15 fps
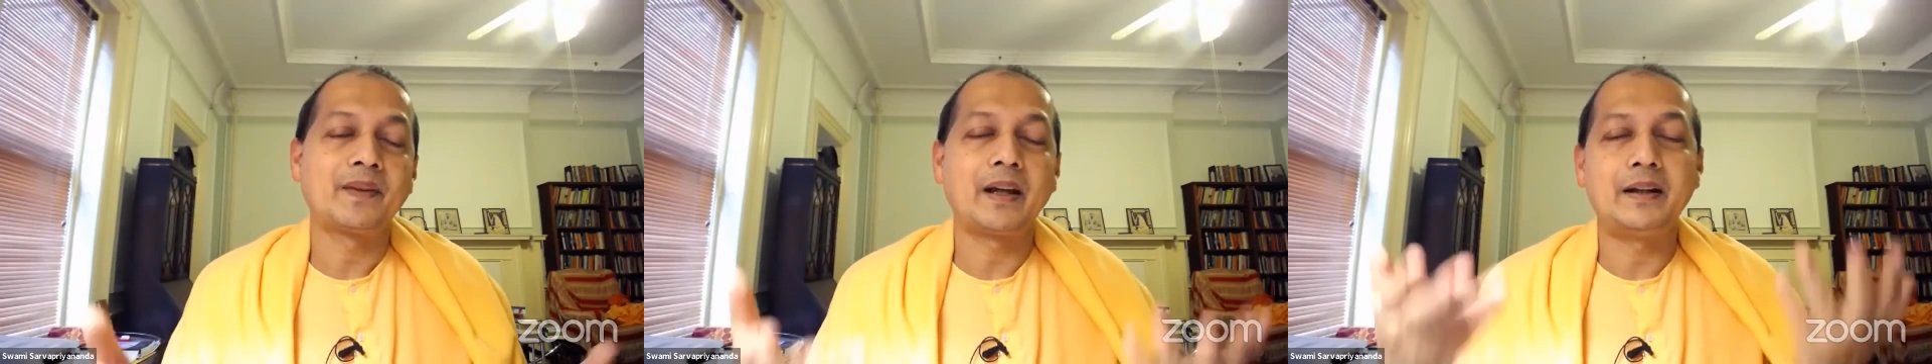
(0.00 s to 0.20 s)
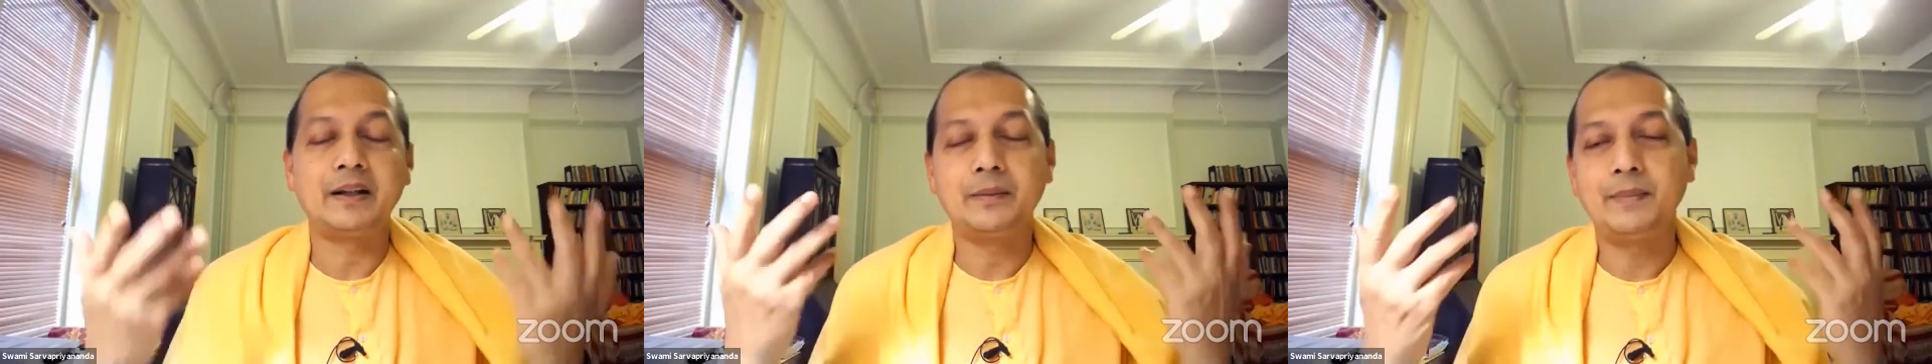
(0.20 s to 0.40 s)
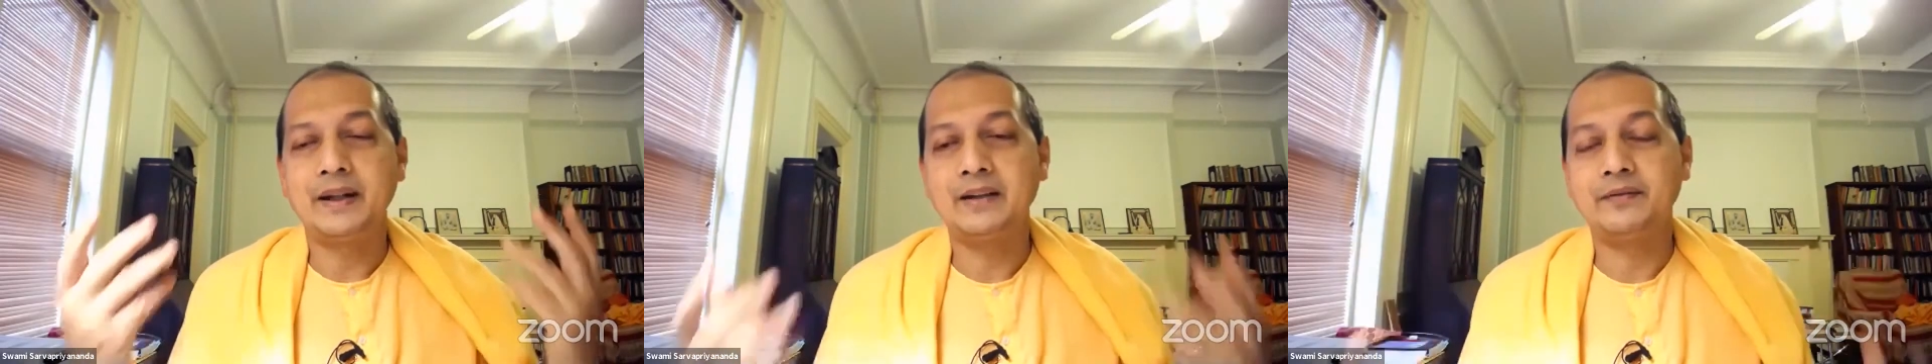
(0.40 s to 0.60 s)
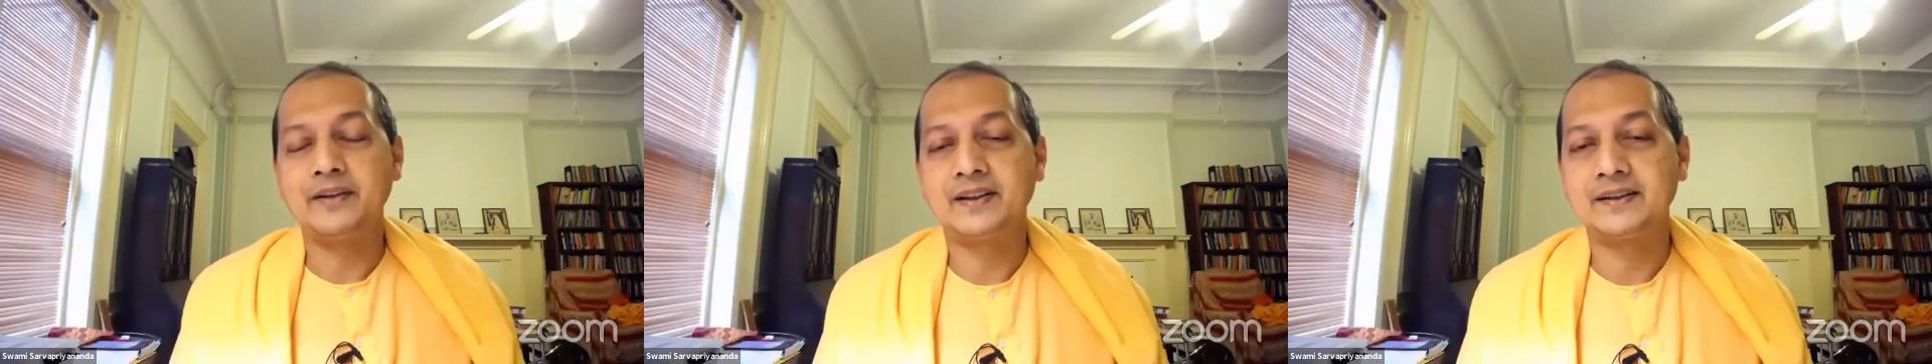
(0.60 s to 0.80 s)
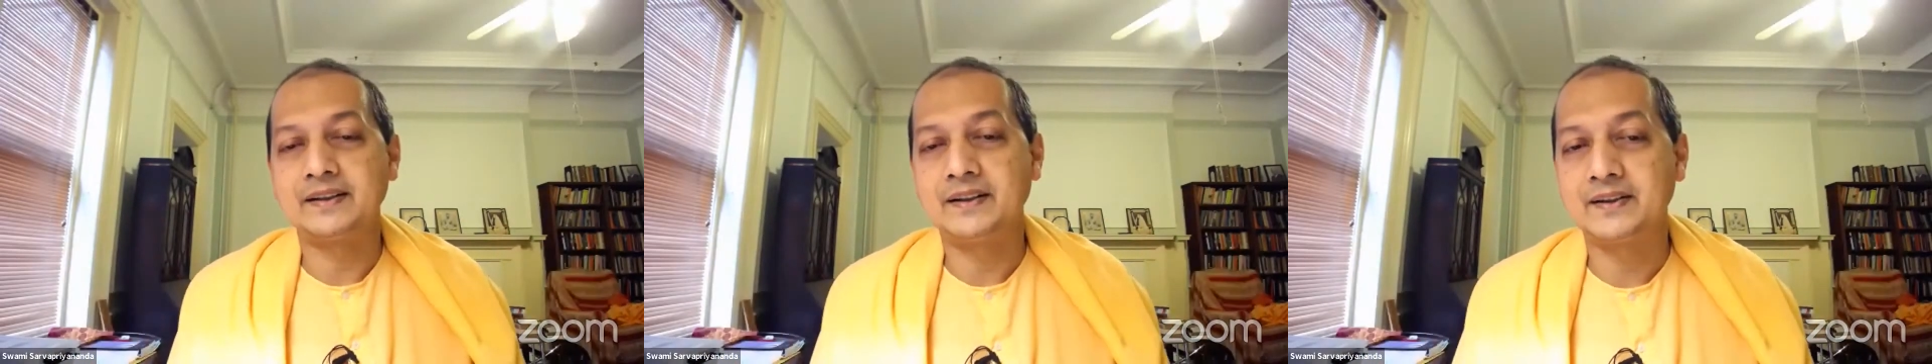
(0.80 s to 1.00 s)
and it
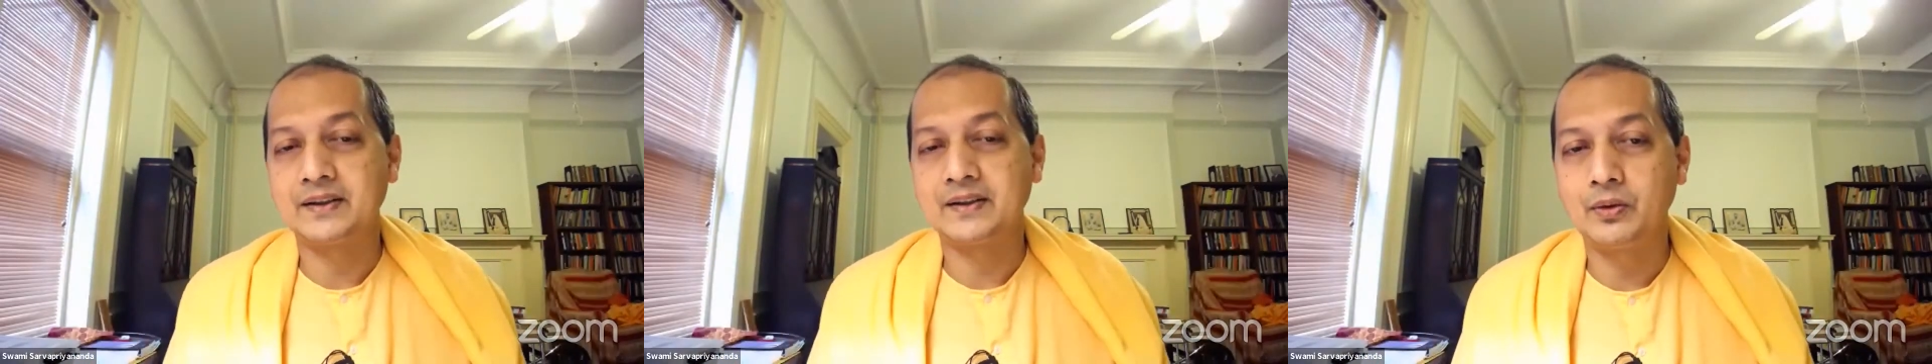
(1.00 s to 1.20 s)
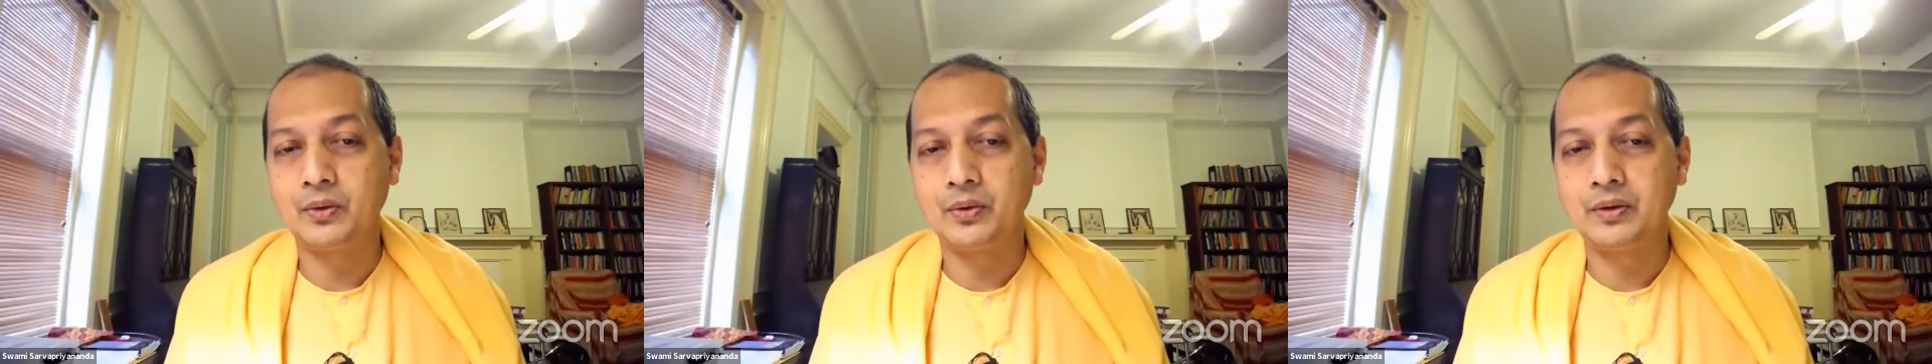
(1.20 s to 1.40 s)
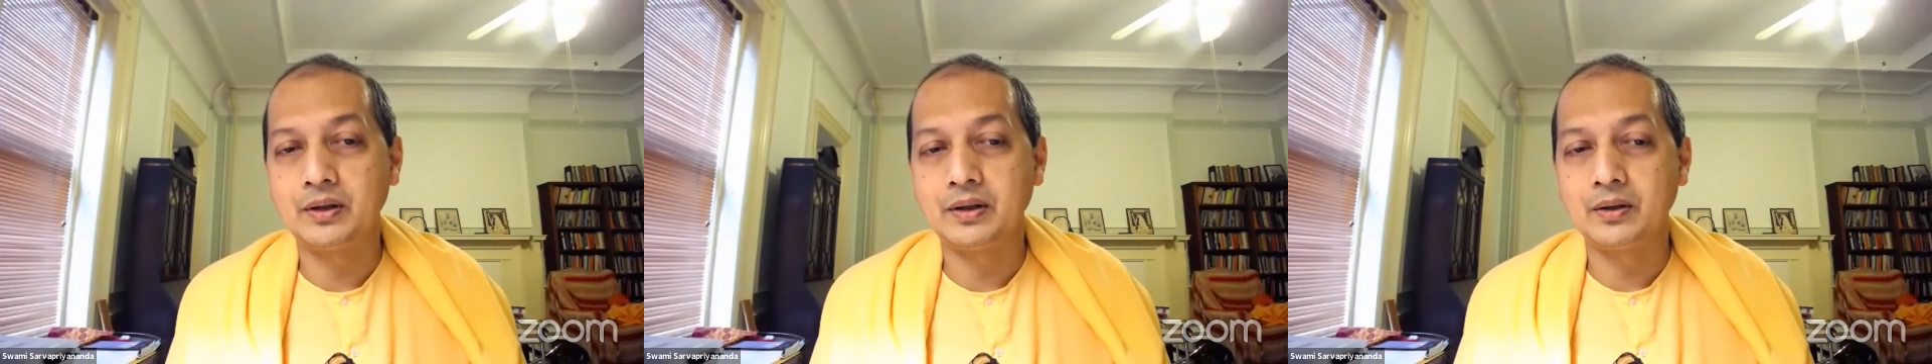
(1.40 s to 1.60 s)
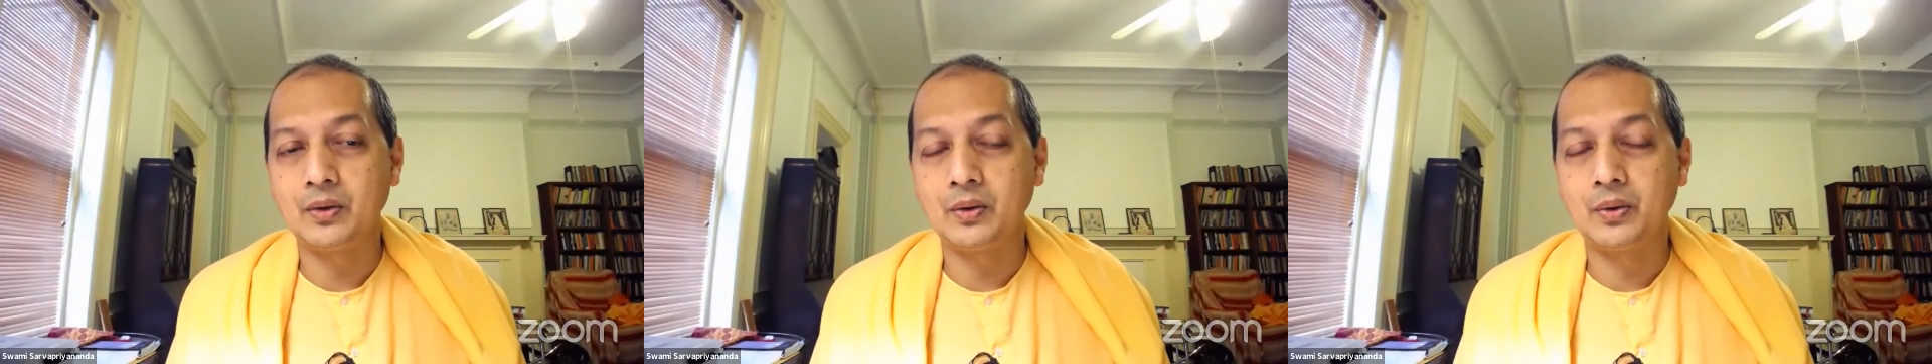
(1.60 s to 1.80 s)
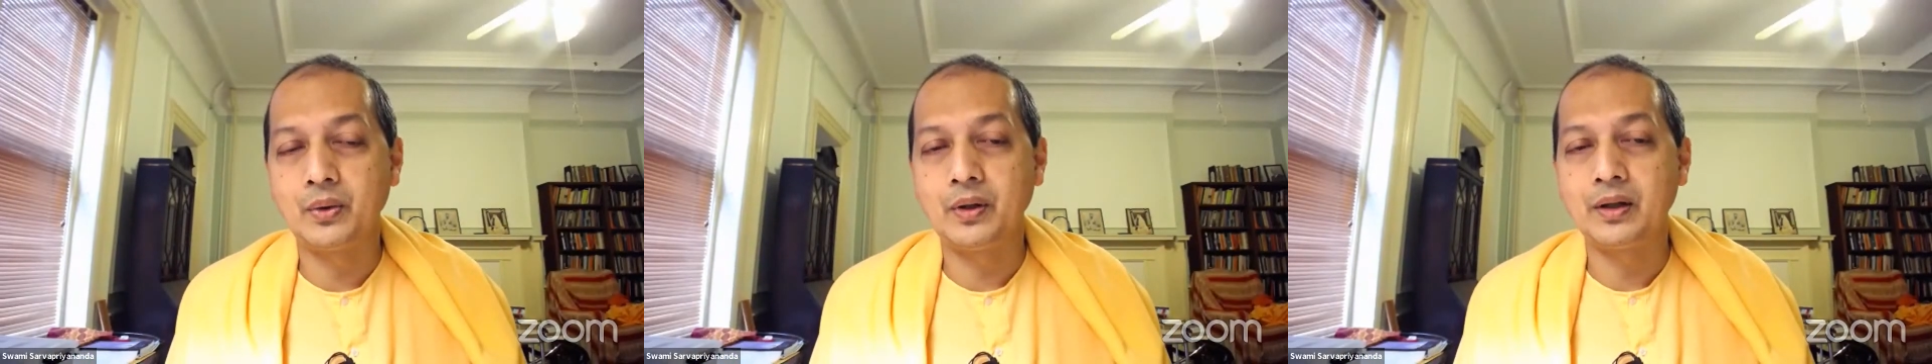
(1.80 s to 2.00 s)
manifests its
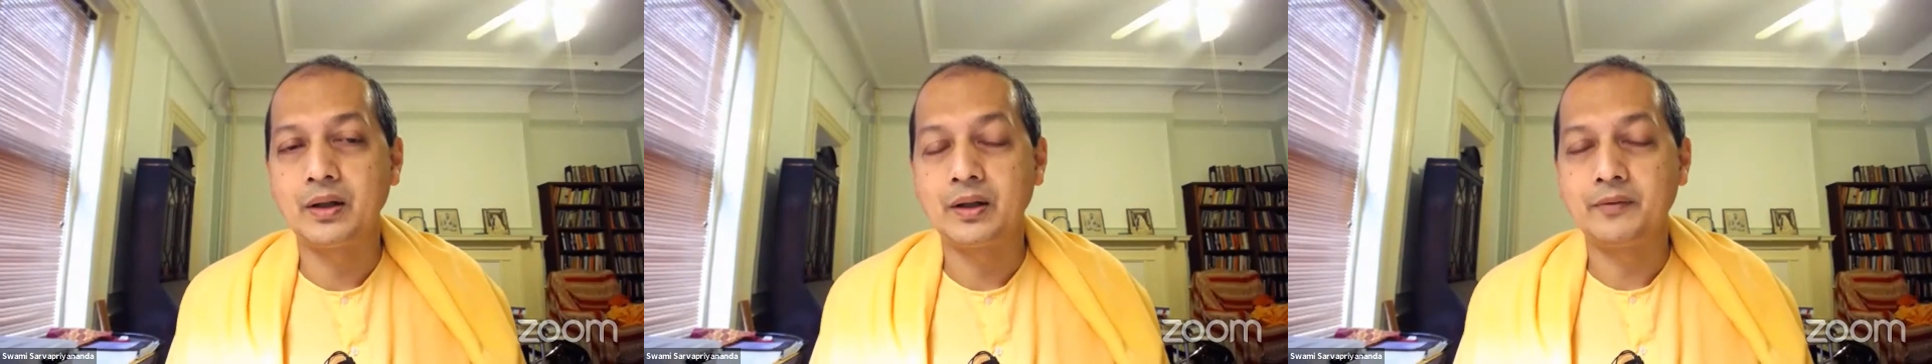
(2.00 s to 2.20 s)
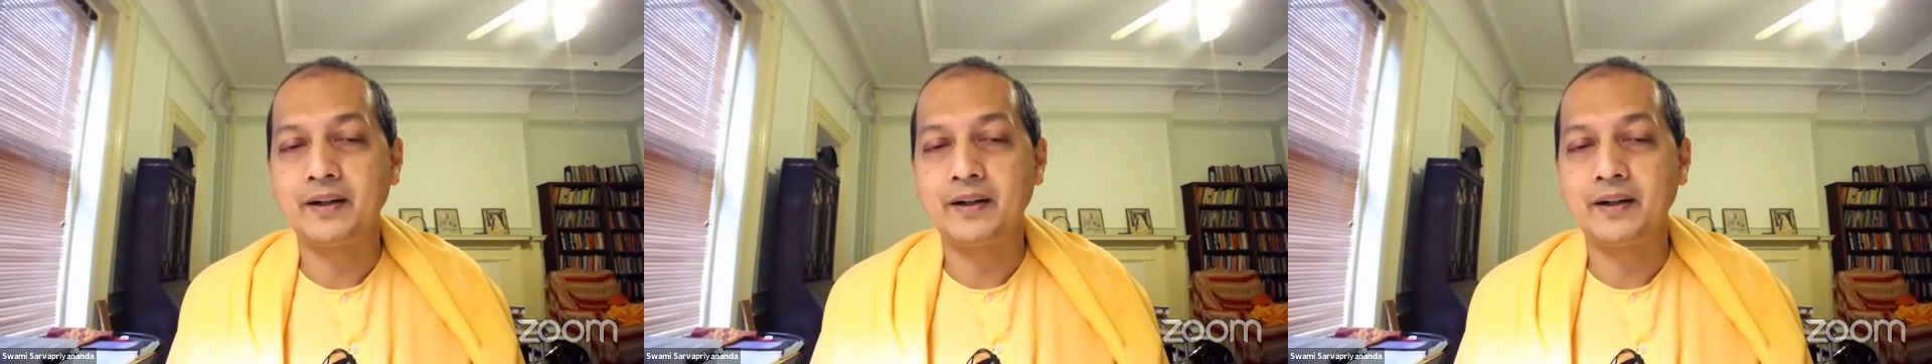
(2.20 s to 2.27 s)
own